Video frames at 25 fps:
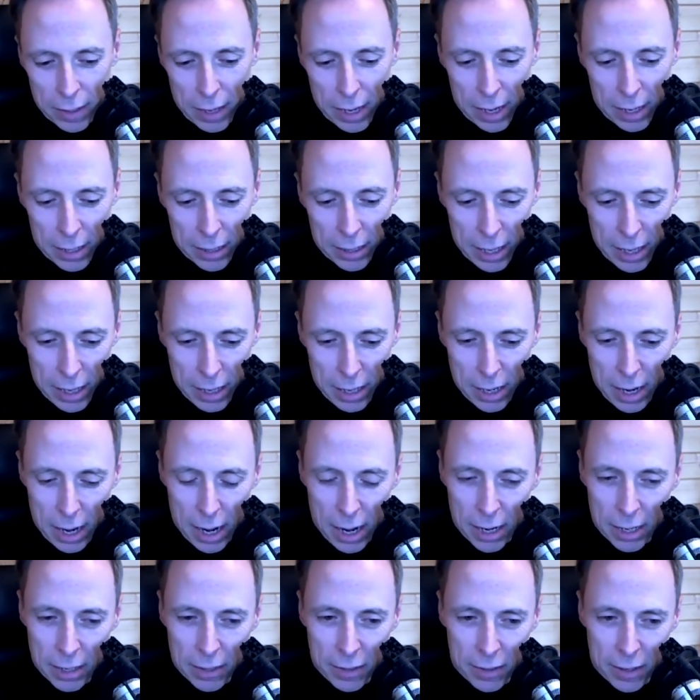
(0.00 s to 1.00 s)
And then
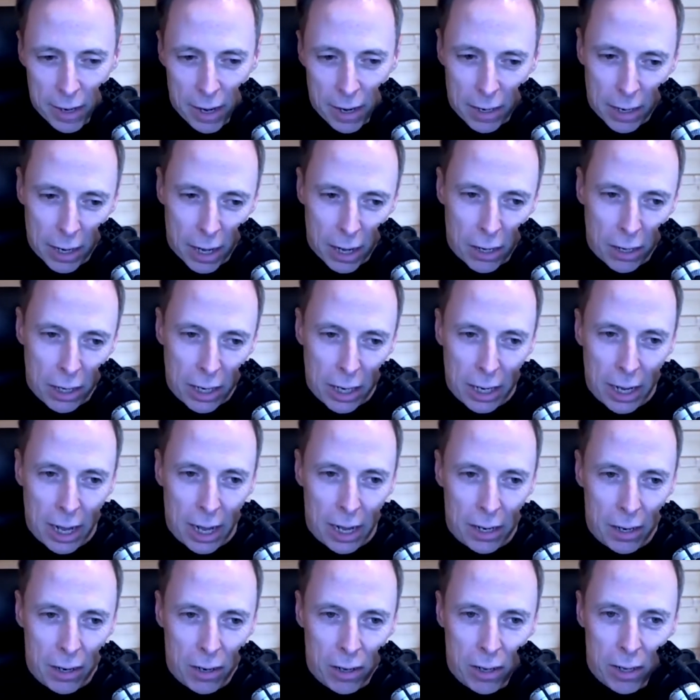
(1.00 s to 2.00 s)
I started looking at
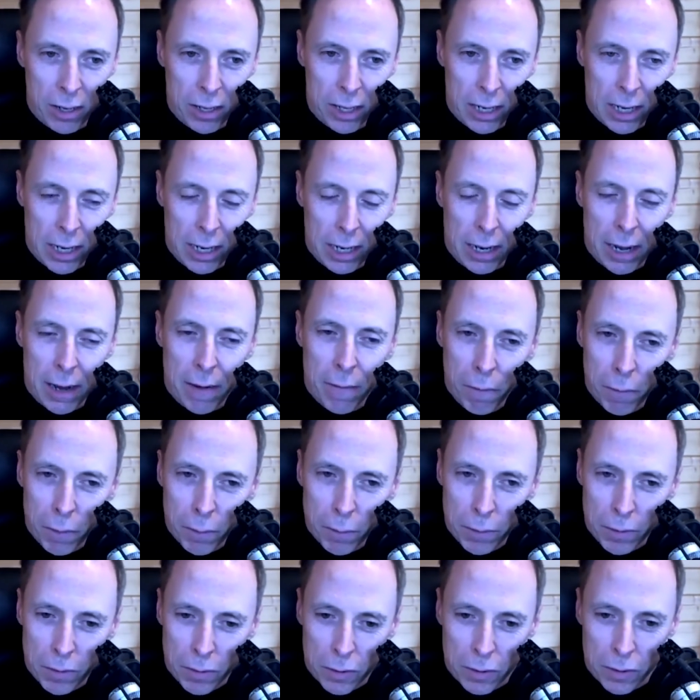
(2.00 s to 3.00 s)
all the
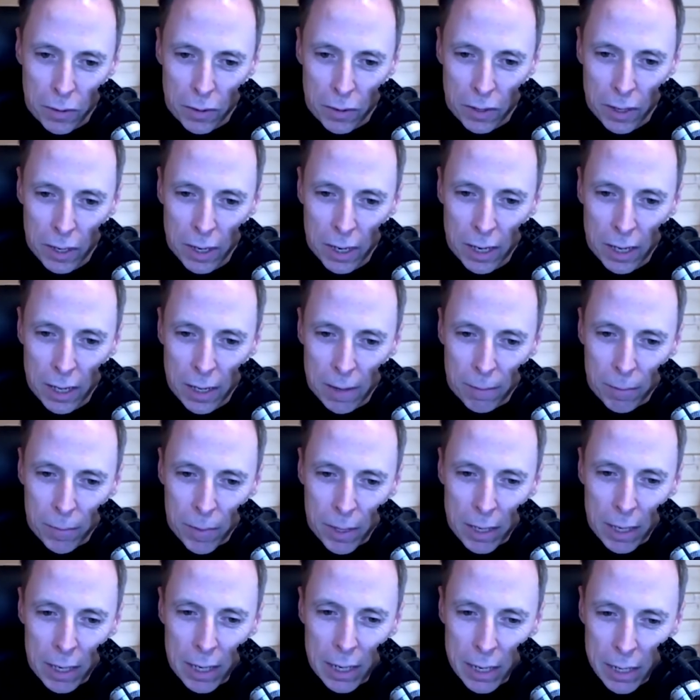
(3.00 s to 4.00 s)
influencers
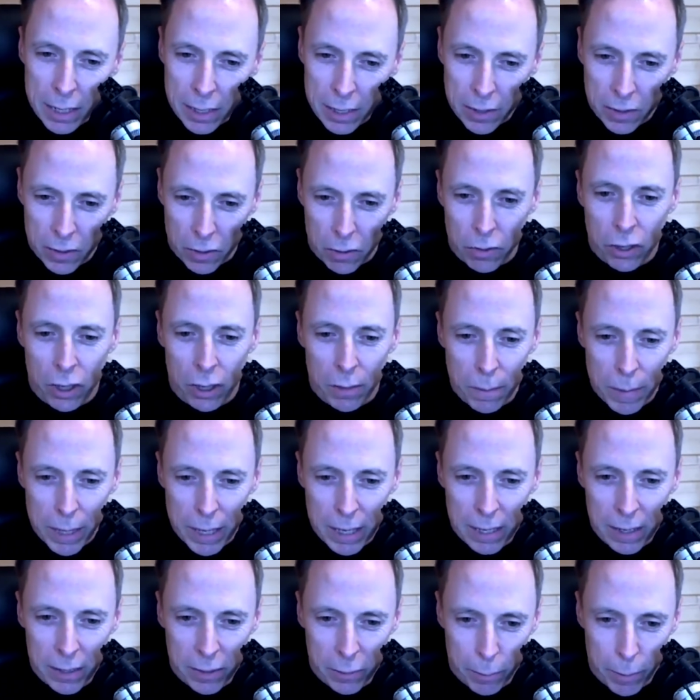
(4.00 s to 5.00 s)
in the social
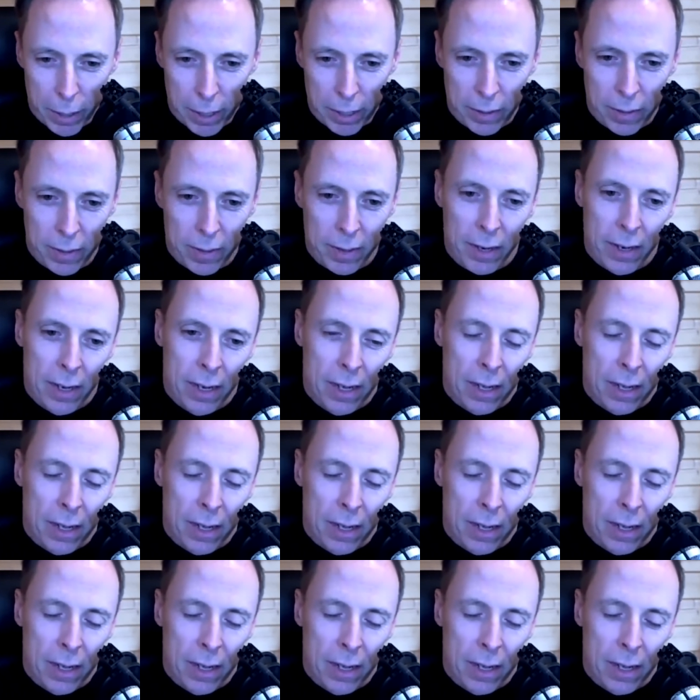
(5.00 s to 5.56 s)
media space.